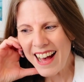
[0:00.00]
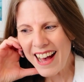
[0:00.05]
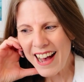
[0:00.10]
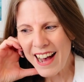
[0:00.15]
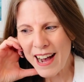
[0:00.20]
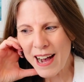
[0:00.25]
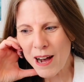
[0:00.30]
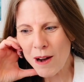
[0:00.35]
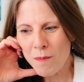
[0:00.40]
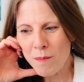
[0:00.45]

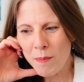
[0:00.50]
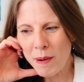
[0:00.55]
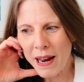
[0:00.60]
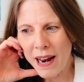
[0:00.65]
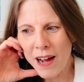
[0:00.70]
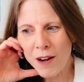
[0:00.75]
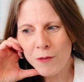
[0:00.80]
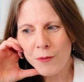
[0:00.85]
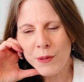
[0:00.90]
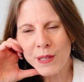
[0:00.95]
But
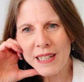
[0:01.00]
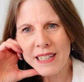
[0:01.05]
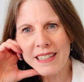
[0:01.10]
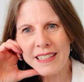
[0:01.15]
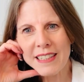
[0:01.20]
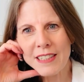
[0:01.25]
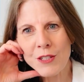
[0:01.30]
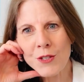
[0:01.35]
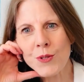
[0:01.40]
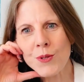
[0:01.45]
I
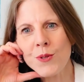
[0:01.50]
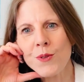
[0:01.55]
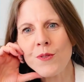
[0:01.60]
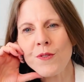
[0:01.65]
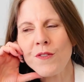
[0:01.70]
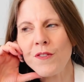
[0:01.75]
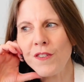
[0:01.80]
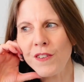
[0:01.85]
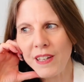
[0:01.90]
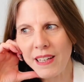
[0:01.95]
really do
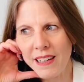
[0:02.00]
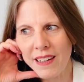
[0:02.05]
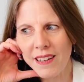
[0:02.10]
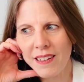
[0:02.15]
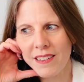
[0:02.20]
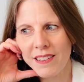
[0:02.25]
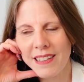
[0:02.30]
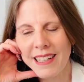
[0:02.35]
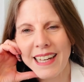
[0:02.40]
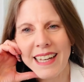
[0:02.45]
feel,